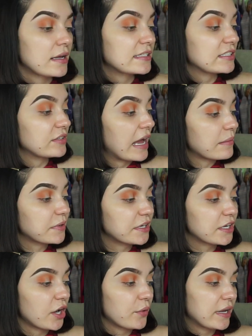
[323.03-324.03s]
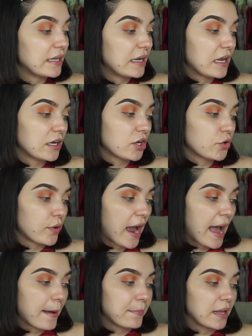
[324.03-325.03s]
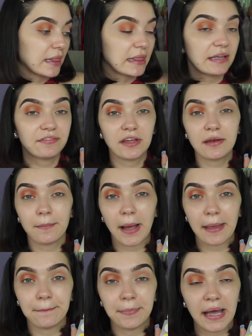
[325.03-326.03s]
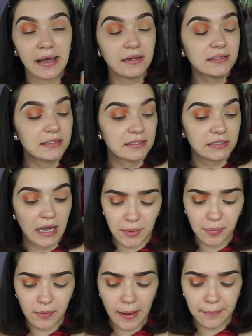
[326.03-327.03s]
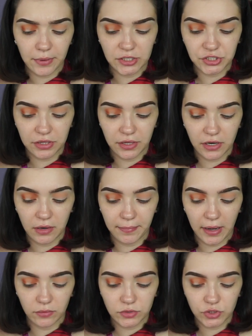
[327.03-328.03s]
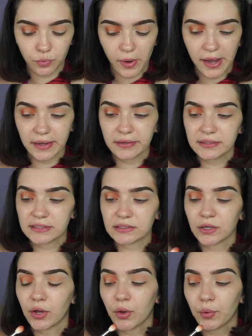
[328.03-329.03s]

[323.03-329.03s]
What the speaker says: So now I'm gonna go in and grab Livin' My Best. I'm gonna put my brush in there about twice.